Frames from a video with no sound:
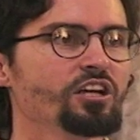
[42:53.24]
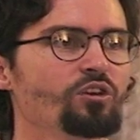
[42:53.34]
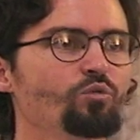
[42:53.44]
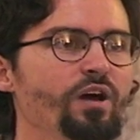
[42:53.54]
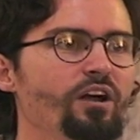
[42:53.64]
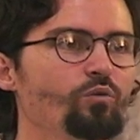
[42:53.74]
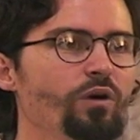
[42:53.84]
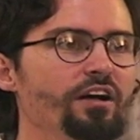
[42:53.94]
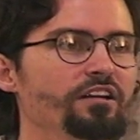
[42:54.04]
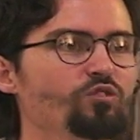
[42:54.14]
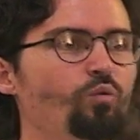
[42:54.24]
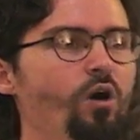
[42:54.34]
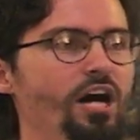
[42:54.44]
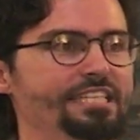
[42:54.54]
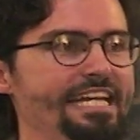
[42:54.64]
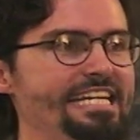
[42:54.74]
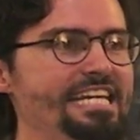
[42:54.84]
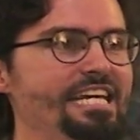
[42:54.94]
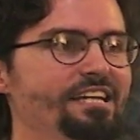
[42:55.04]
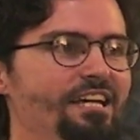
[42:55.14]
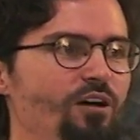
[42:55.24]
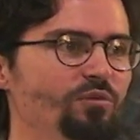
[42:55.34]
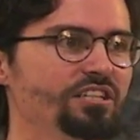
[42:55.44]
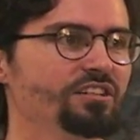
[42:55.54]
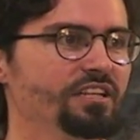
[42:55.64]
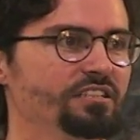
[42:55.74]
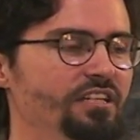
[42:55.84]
where, where does want and need come into this?